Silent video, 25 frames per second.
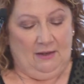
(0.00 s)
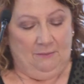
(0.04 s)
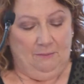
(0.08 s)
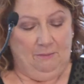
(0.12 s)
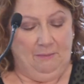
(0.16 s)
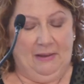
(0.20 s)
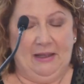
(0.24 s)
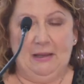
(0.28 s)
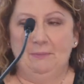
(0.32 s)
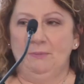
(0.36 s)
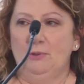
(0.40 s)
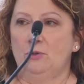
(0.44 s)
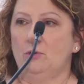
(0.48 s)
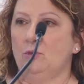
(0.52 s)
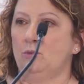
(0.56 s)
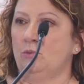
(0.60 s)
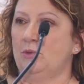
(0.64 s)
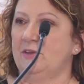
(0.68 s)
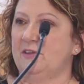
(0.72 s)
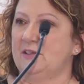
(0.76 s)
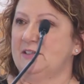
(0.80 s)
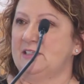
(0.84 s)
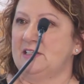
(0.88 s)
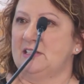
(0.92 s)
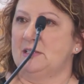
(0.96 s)
People
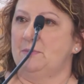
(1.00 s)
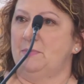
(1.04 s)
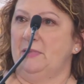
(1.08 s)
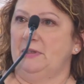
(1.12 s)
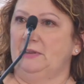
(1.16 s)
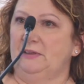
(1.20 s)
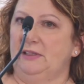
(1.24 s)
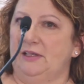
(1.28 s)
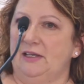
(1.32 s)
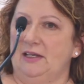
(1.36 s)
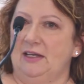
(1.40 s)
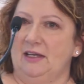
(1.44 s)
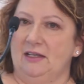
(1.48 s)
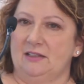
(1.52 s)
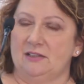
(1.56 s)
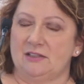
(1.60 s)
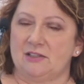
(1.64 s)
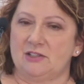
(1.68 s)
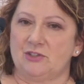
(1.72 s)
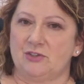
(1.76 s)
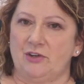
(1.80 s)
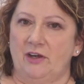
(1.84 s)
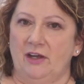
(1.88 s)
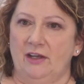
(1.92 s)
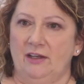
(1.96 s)
with a disability in
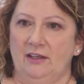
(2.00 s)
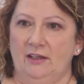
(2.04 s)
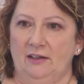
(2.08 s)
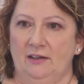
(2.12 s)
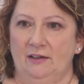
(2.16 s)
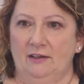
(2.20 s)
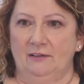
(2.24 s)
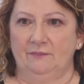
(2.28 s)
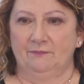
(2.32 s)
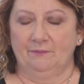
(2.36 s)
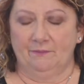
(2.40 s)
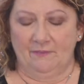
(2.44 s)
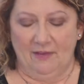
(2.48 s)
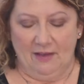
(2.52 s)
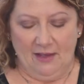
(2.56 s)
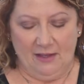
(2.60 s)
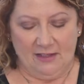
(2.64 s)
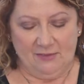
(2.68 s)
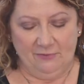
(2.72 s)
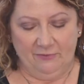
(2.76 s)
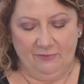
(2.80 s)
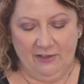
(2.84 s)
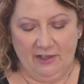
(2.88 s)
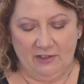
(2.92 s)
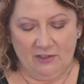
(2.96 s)
Australia,
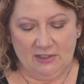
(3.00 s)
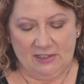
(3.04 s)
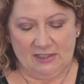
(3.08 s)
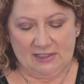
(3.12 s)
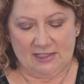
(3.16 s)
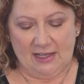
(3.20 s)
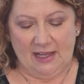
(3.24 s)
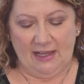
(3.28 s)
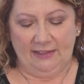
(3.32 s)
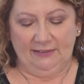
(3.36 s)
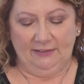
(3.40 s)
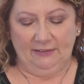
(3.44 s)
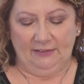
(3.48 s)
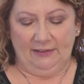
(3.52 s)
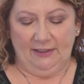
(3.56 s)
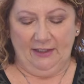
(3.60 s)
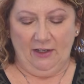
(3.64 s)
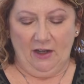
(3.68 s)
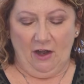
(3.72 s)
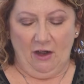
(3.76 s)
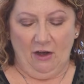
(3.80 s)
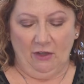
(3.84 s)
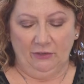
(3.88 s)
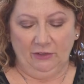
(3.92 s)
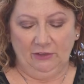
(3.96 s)
very sadly,
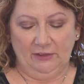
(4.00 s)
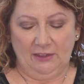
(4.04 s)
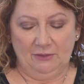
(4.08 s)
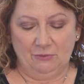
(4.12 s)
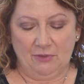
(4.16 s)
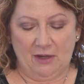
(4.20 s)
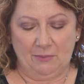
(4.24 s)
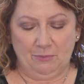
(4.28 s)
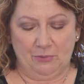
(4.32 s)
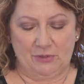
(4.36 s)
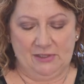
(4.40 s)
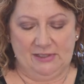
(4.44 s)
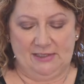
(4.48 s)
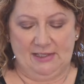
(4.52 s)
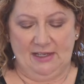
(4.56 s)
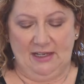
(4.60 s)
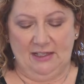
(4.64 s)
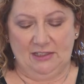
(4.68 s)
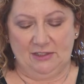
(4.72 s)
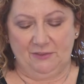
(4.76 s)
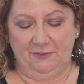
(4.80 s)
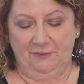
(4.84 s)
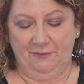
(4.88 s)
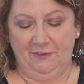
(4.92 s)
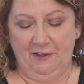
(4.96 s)
only
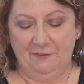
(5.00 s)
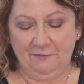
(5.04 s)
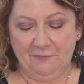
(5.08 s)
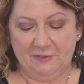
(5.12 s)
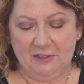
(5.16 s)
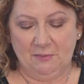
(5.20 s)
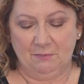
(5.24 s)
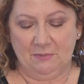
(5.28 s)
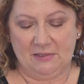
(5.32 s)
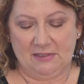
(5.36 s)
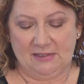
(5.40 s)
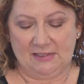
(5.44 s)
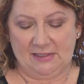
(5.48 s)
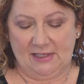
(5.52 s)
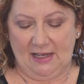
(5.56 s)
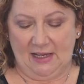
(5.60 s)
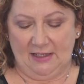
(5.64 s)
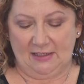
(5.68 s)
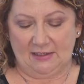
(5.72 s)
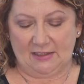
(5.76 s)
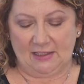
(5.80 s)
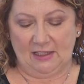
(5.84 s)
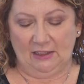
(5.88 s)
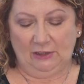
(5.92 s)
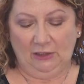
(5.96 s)
represent
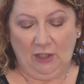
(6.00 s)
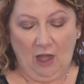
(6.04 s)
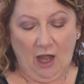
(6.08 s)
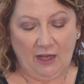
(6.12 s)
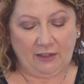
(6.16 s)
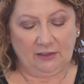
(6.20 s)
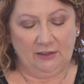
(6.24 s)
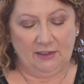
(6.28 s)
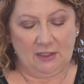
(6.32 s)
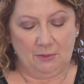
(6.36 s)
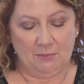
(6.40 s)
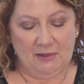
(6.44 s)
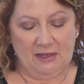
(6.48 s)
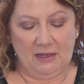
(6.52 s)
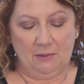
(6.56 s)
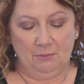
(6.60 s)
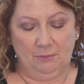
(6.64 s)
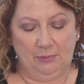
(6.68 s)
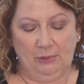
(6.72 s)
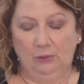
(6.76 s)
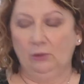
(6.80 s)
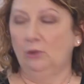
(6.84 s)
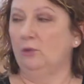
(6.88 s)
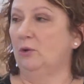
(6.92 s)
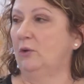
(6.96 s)
50% are likely to be
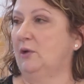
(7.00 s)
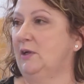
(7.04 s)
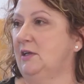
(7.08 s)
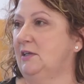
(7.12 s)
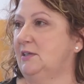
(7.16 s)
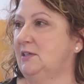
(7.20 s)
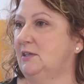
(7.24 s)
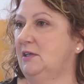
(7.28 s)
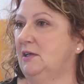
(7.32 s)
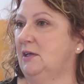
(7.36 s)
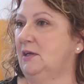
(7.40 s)
employed.